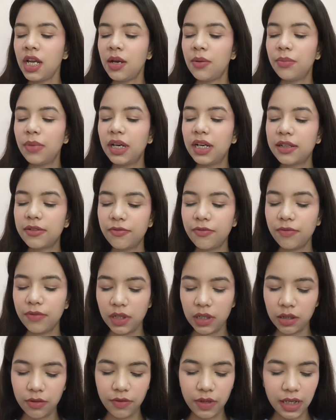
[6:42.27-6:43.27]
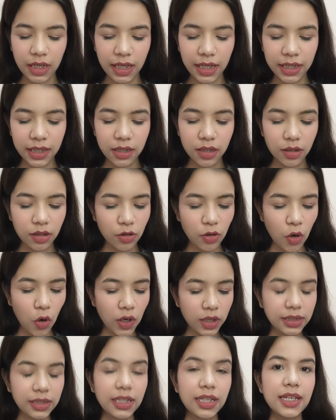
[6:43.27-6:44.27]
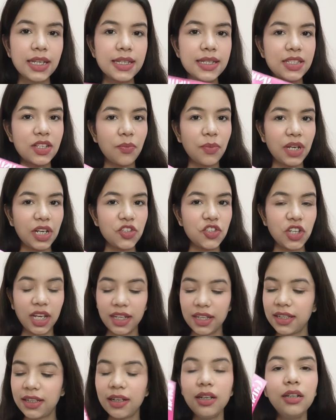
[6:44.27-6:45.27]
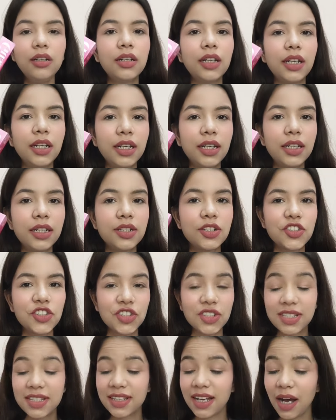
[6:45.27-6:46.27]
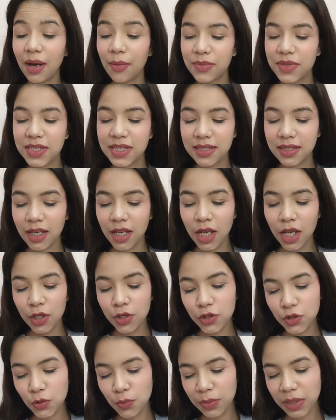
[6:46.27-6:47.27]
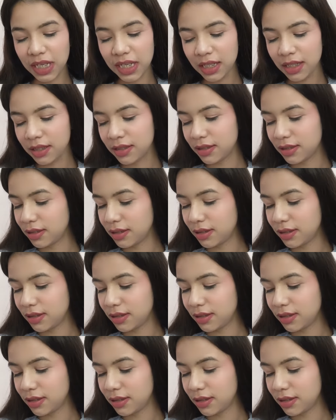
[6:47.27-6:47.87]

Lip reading: but when I got this, jab maine check kiya, it just comes to me